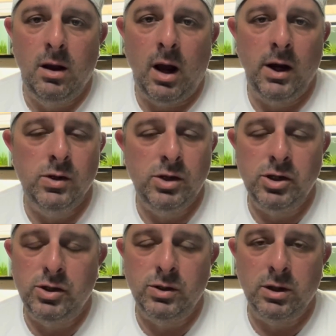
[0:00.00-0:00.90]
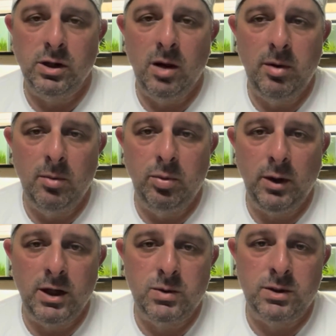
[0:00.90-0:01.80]
I usually just use a little bit of
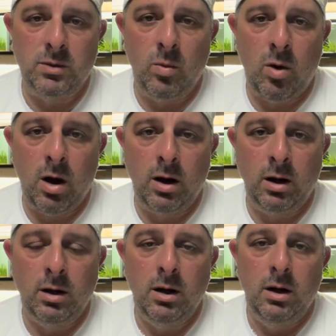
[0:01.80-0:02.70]
bleach with some water.